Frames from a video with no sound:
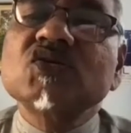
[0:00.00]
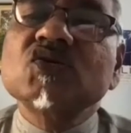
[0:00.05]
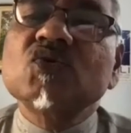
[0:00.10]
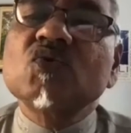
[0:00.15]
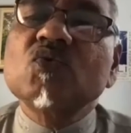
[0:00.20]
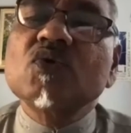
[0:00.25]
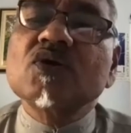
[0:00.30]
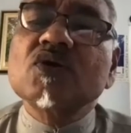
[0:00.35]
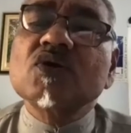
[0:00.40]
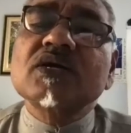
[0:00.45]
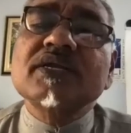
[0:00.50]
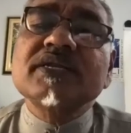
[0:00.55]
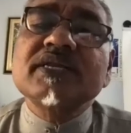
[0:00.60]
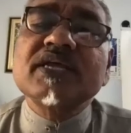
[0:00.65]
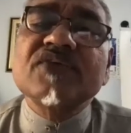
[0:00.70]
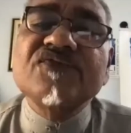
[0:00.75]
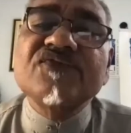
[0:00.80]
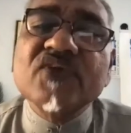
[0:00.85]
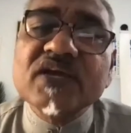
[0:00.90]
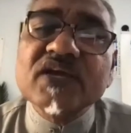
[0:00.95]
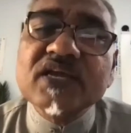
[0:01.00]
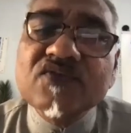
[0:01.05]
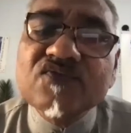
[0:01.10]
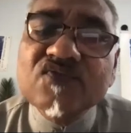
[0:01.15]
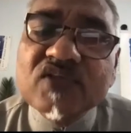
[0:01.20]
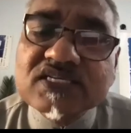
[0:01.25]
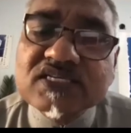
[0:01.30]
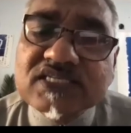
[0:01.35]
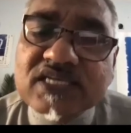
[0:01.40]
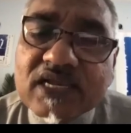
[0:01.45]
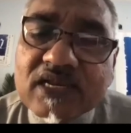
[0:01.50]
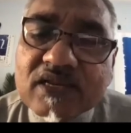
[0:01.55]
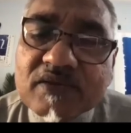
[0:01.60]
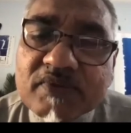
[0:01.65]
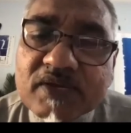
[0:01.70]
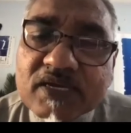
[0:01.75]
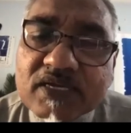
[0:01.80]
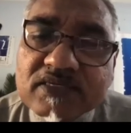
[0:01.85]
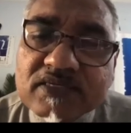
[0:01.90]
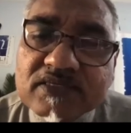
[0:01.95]
work on that forgiveness
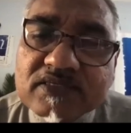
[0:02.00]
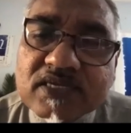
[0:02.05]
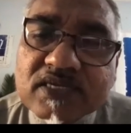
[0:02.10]
element